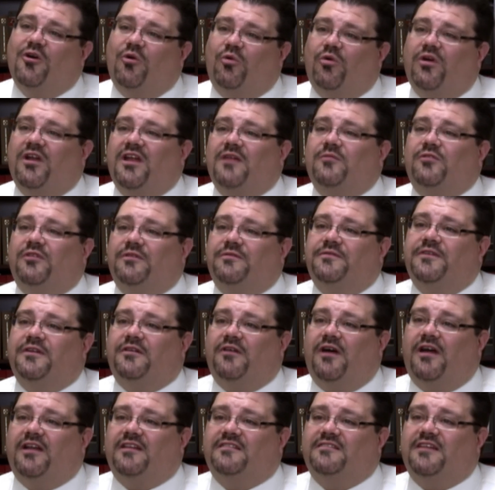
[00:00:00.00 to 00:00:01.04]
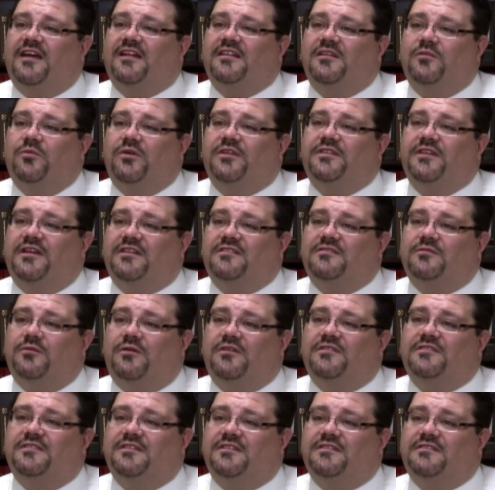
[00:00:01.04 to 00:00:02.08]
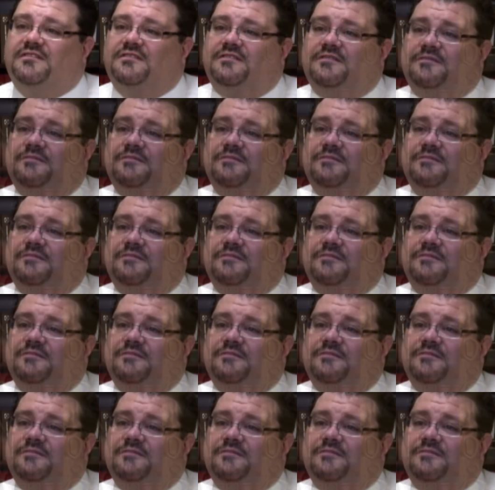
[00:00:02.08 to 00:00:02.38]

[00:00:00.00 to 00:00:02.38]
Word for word: we're unable to figure out exactly what that source is.